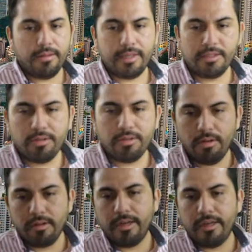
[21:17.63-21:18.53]
that's
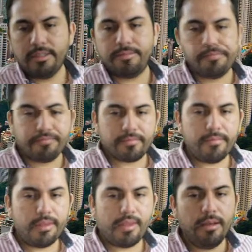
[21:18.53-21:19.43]
all, guys.
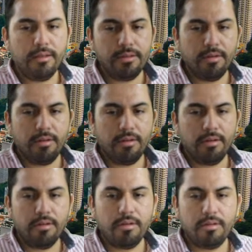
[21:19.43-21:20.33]

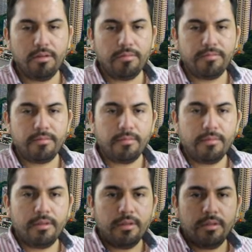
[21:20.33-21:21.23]
So
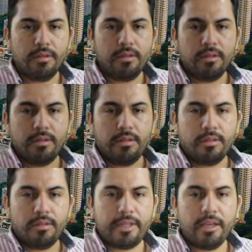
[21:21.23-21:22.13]

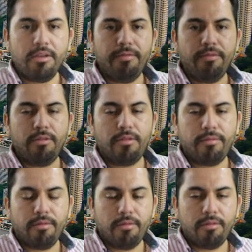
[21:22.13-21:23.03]
thank you
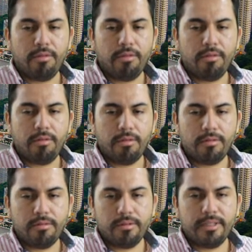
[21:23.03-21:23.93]

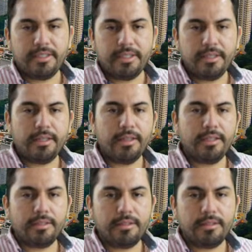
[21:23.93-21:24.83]
for listening
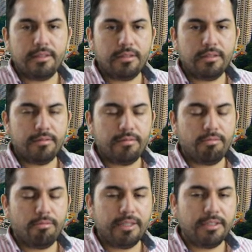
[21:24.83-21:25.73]
this,
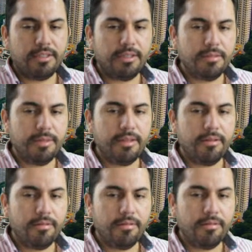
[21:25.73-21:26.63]
for watching this
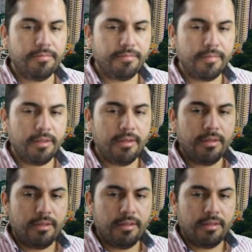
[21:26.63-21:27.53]
video.
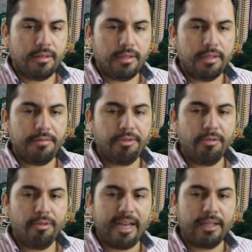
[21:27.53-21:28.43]
If
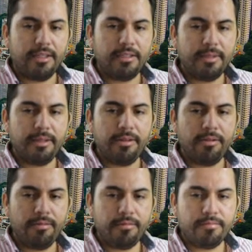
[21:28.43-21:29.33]
you like this
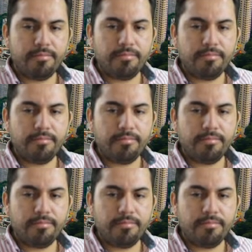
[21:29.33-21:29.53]
video,